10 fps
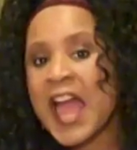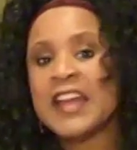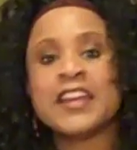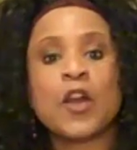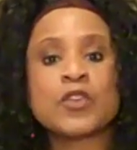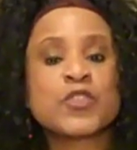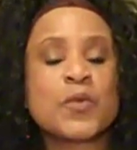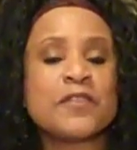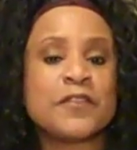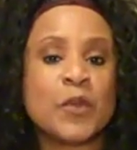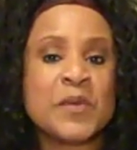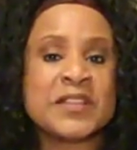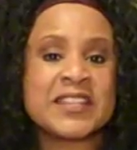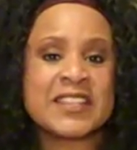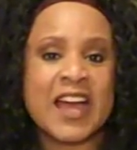And it also
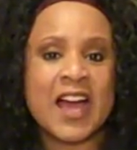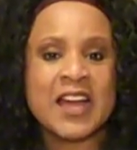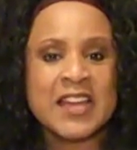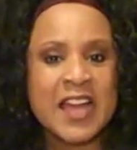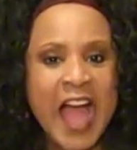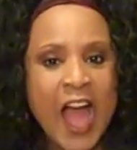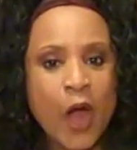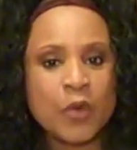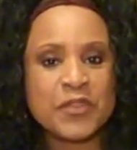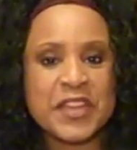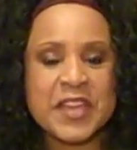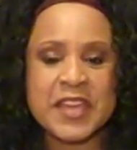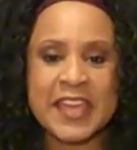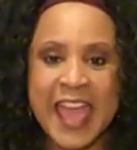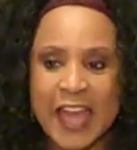influenced uh, how
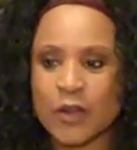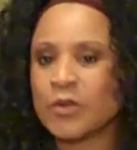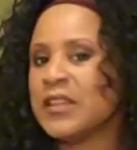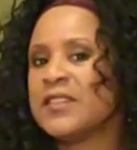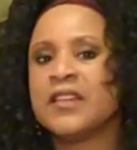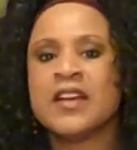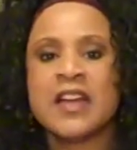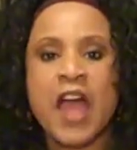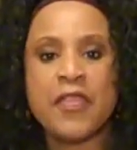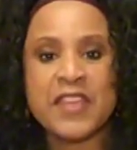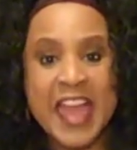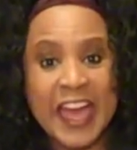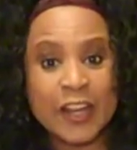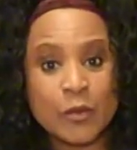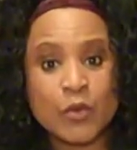the cattle and the, and the
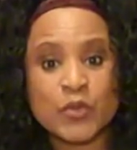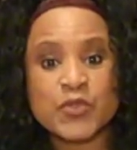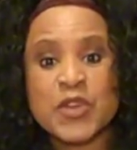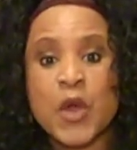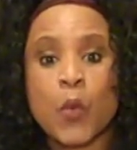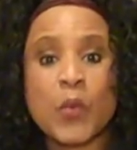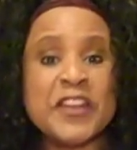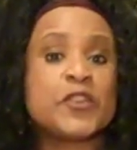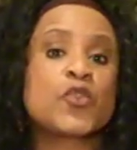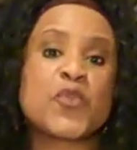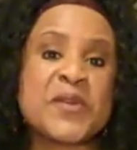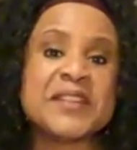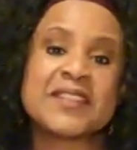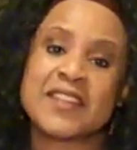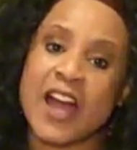animals
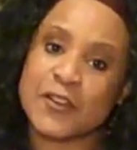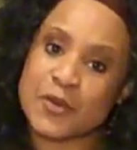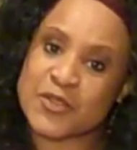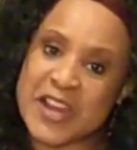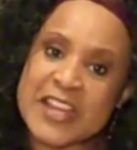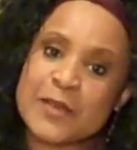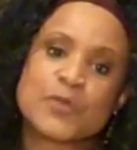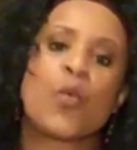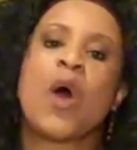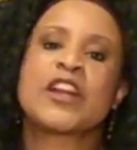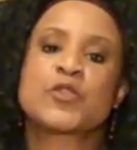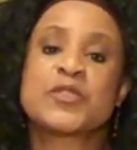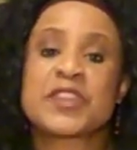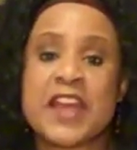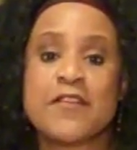increased under Jacob's watch,
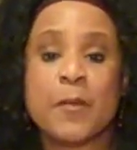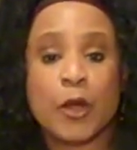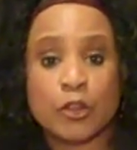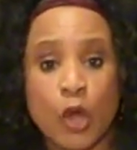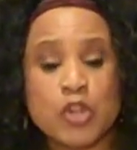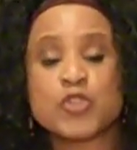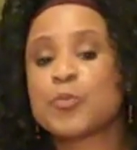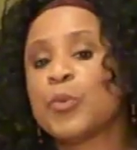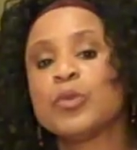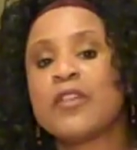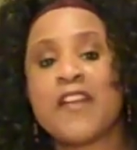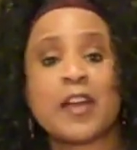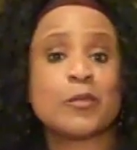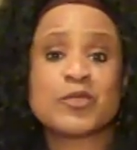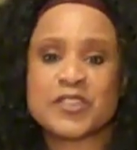which gave him a larger pool of
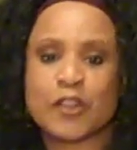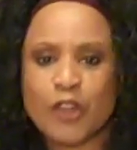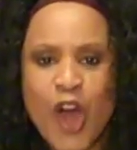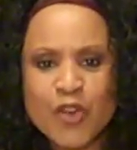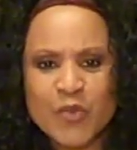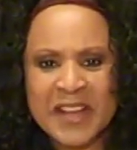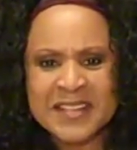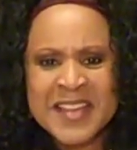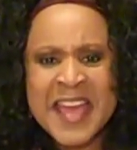animals in the long run.